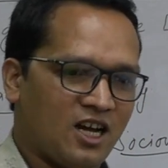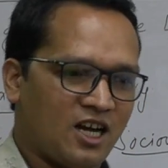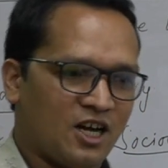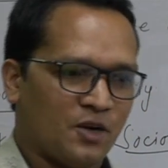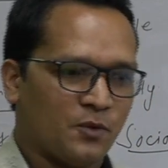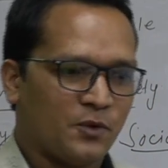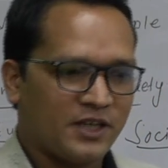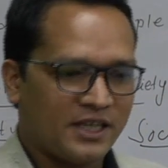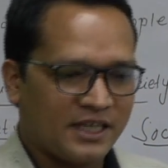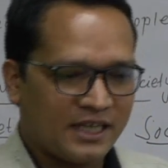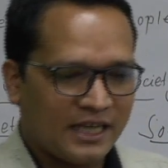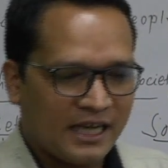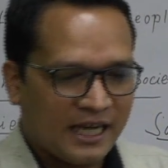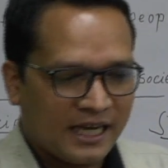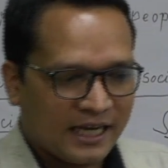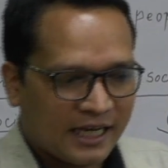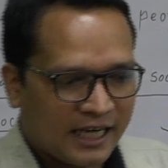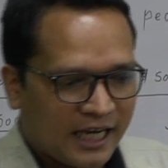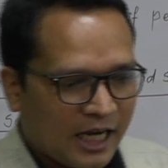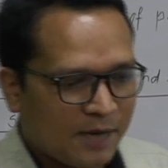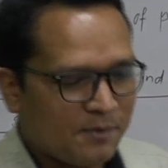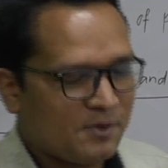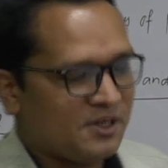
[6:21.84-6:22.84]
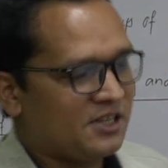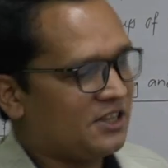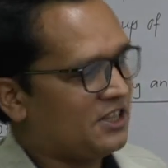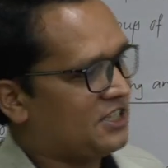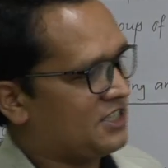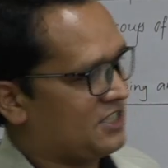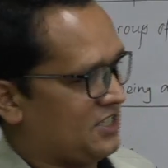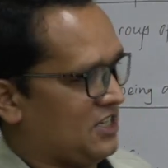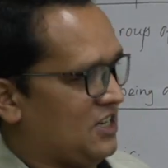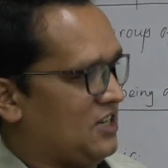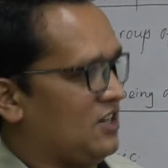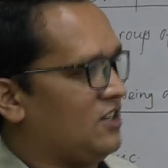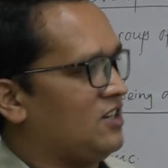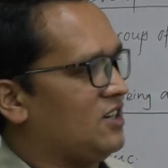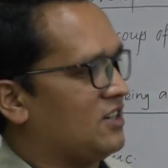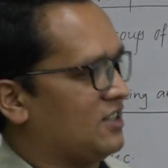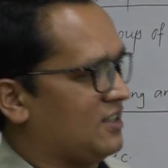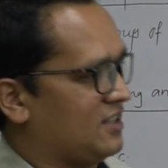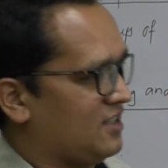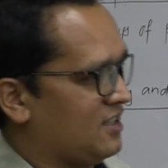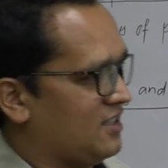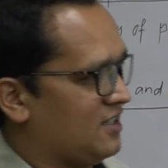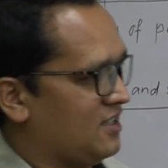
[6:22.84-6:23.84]
we came in this
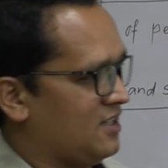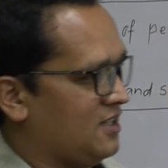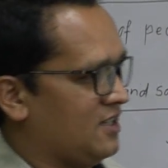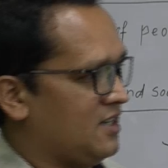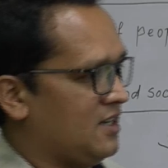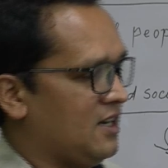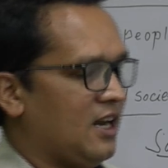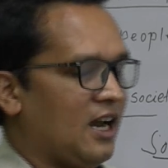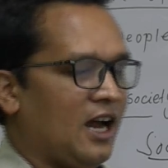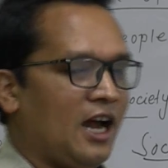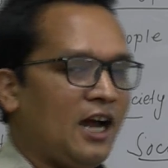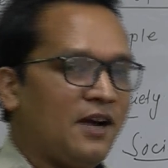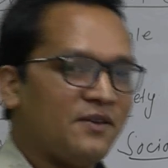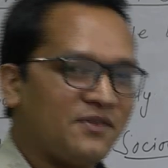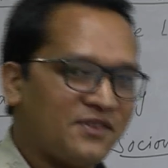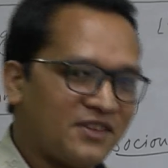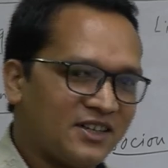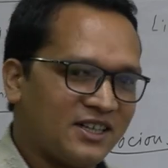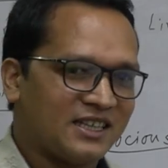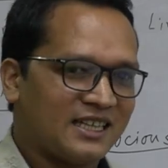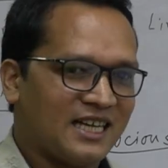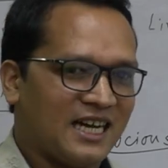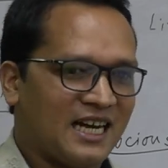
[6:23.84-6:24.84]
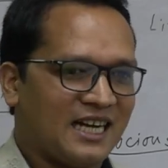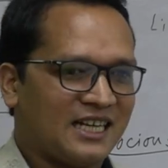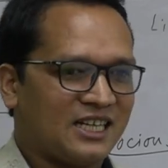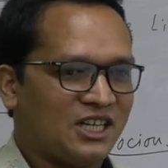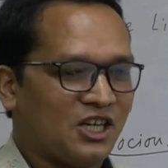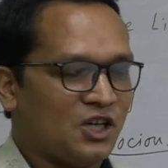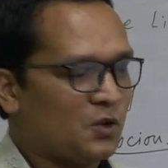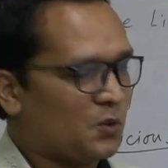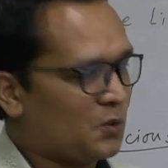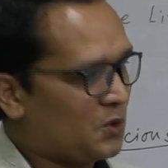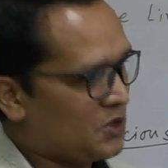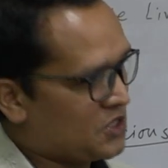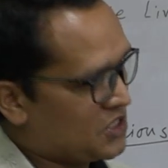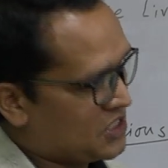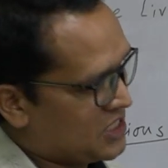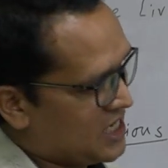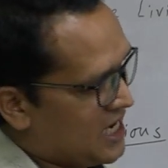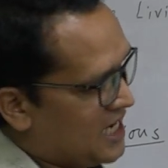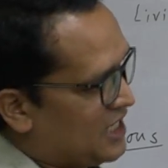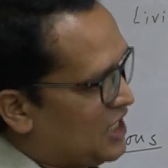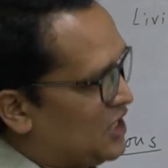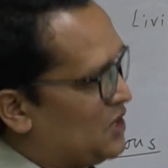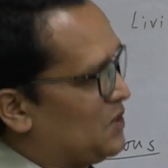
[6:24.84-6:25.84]
earth. After that, we
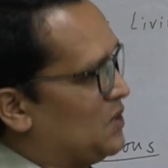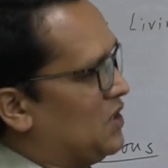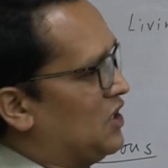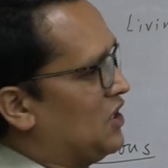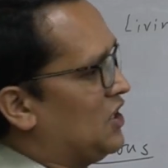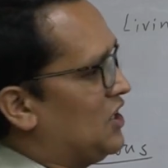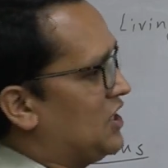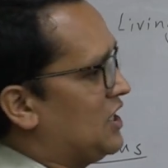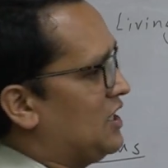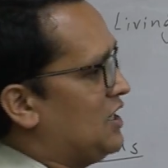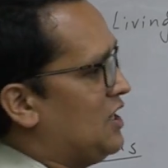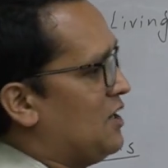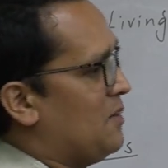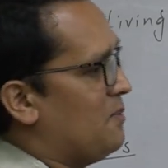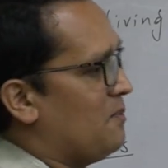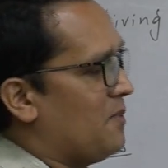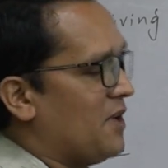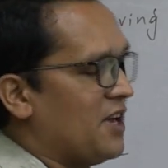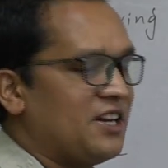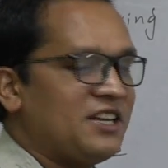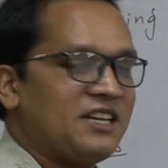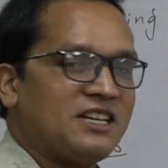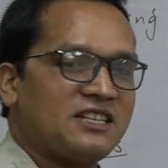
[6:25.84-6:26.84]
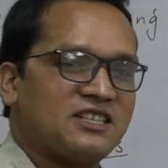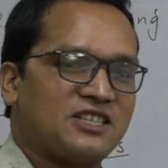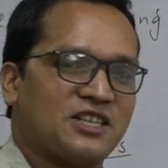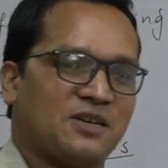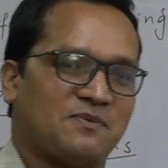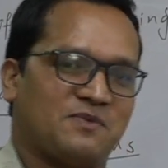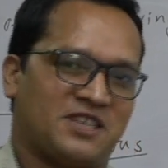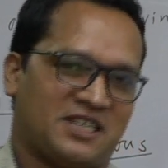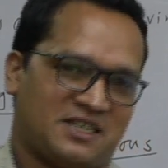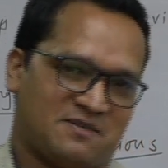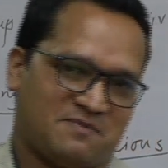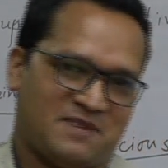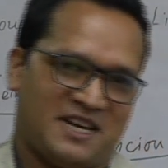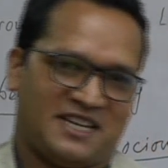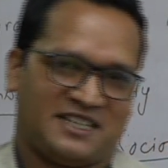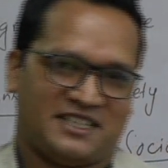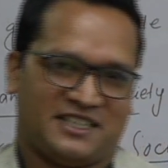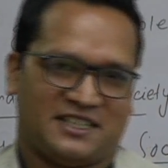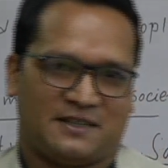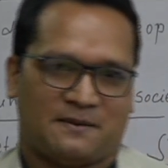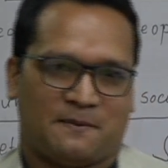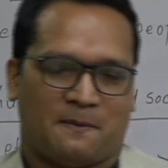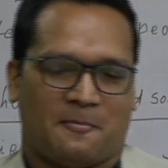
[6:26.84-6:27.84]
started to learn various subject matter.
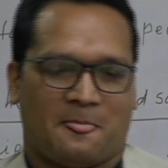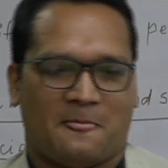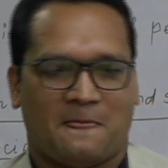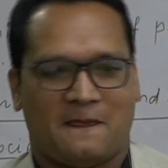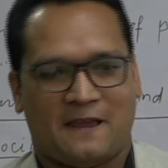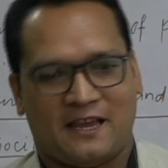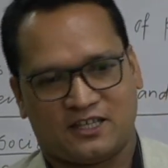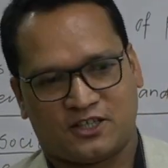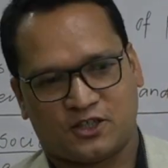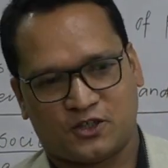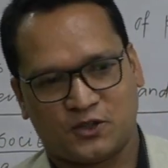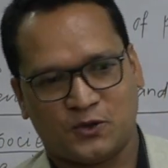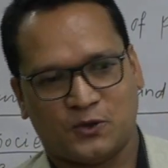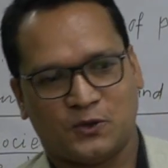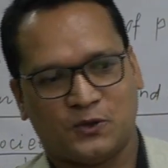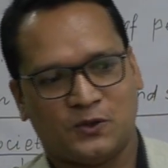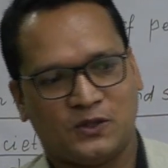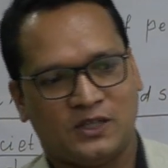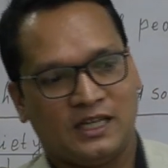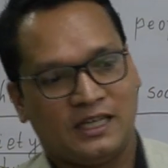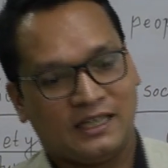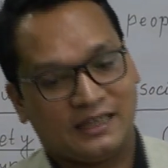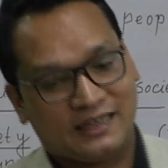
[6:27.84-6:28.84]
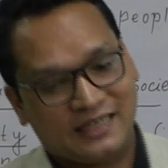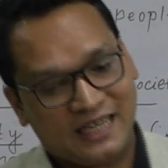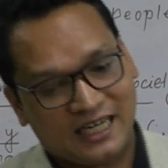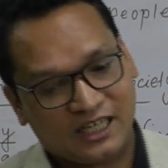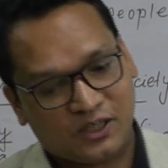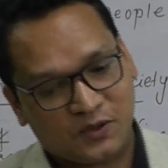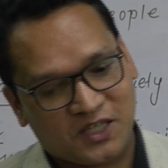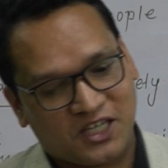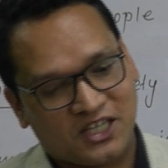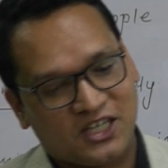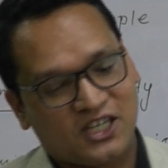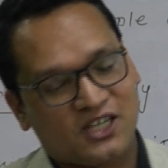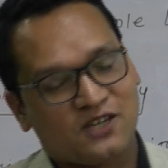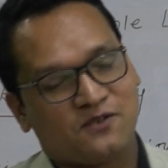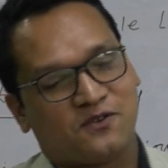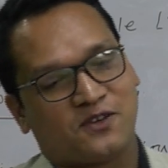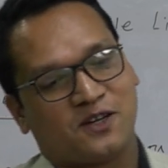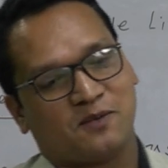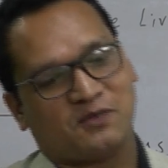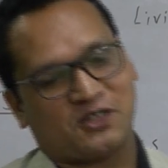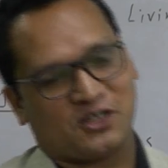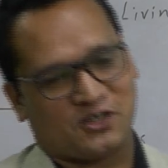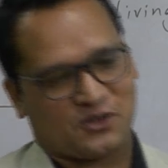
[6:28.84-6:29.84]
So that we learn
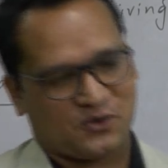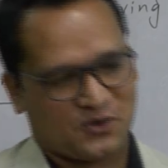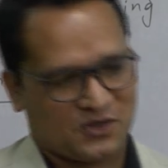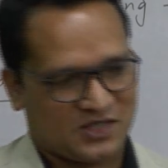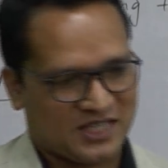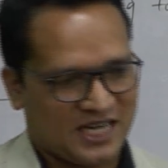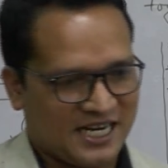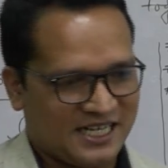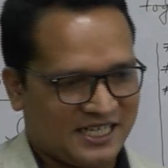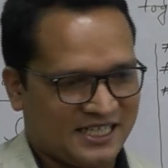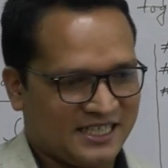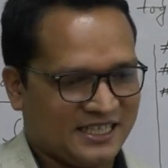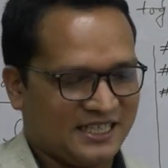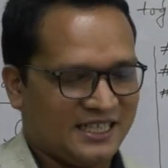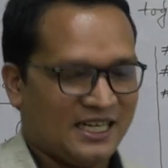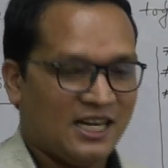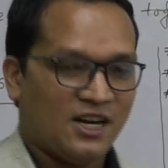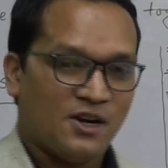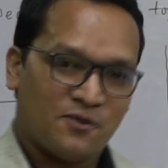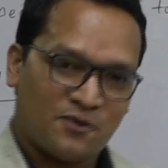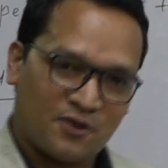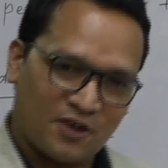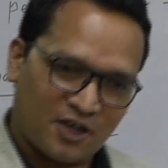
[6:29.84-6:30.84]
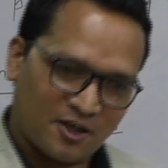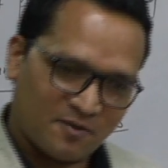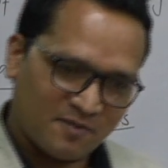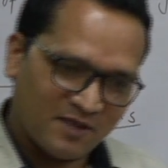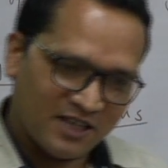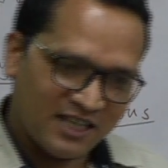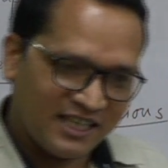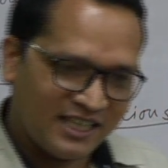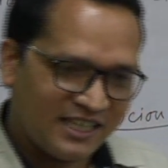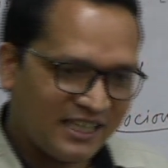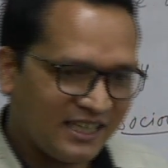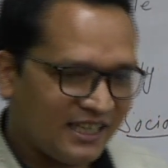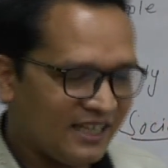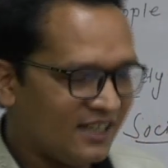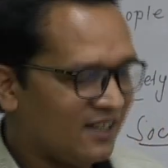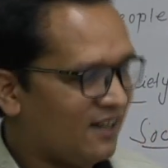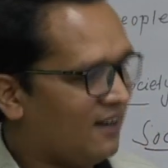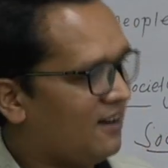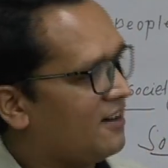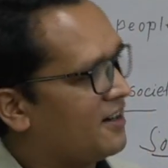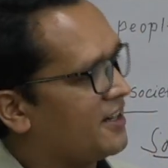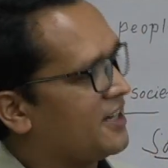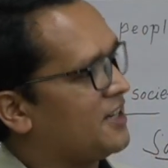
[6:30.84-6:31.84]
from the society, formally
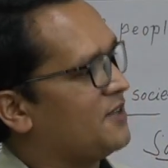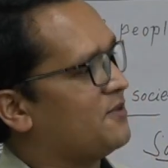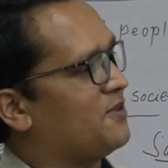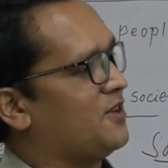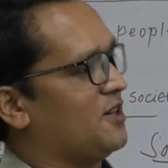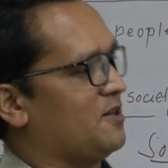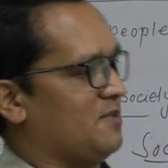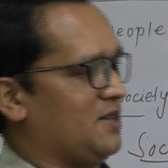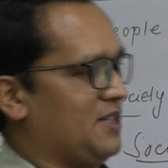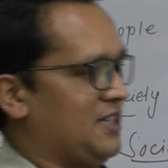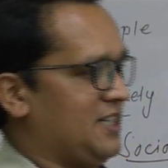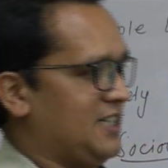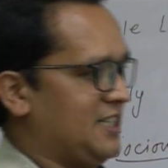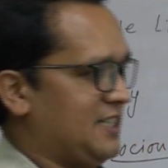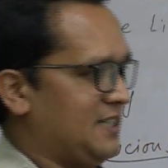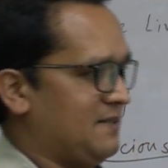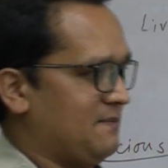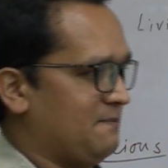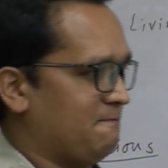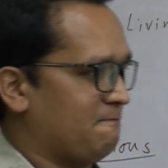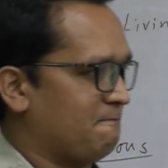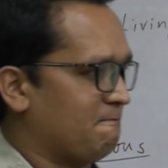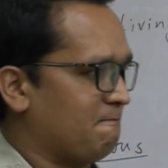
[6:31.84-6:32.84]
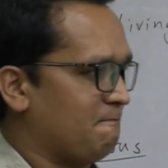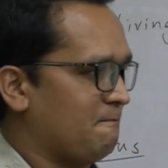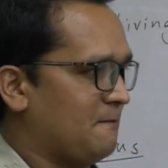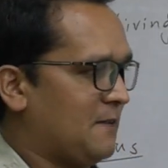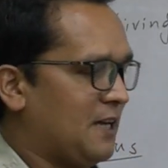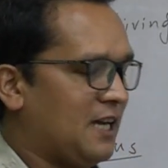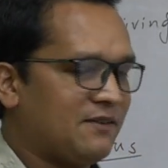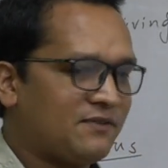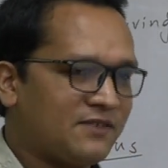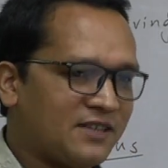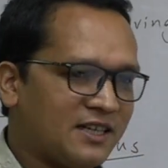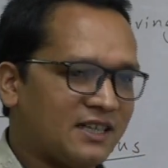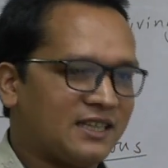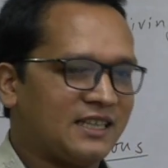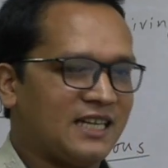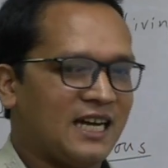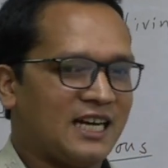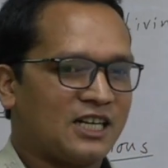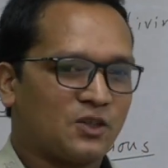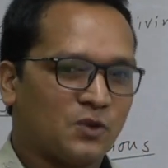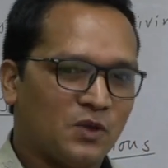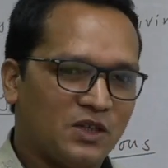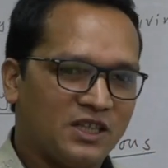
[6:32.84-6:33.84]
or informally. After
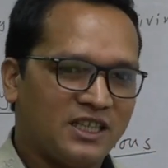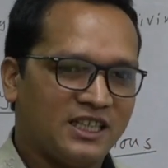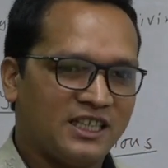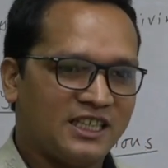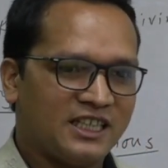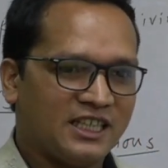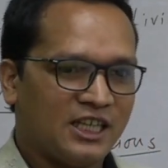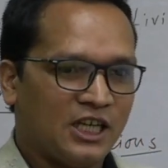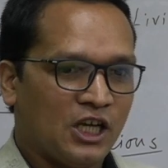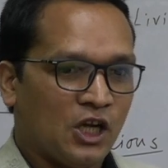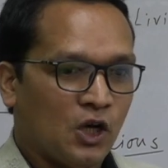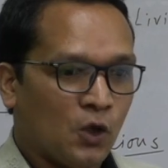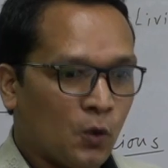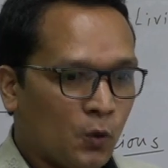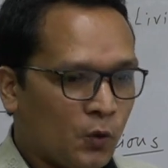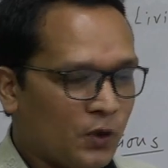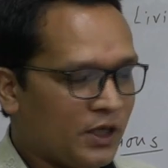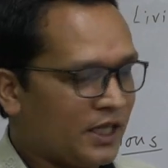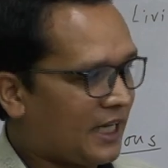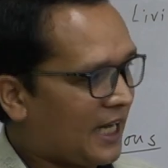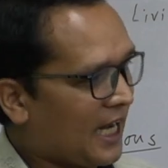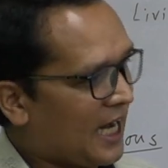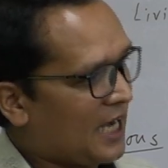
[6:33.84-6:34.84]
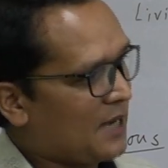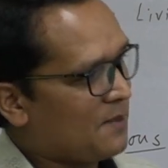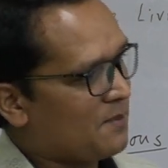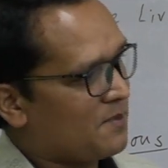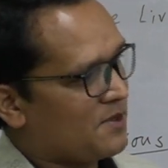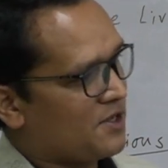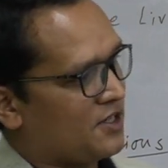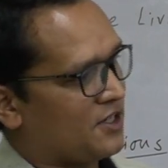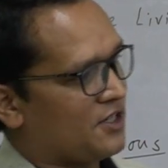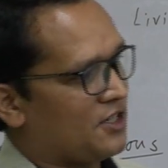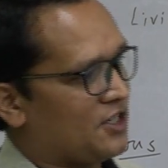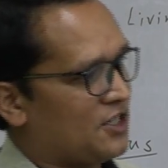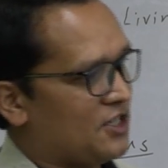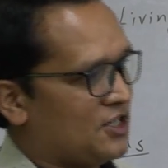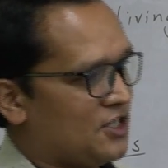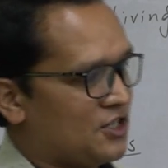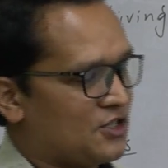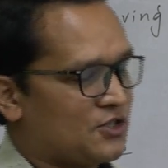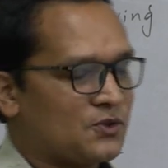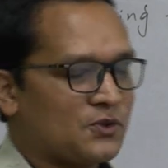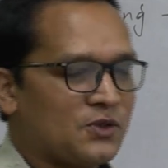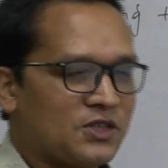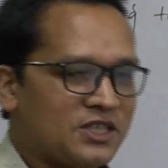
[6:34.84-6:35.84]
that only we can be a
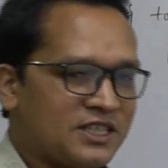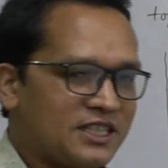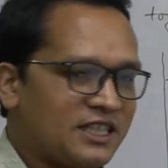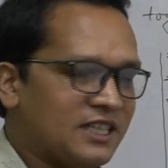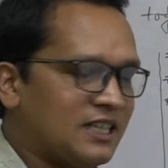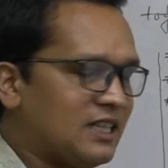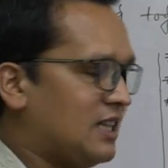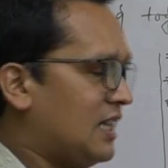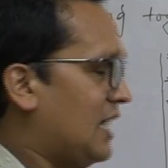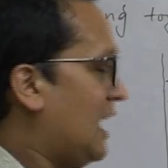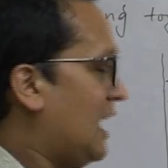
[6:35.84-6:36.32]
social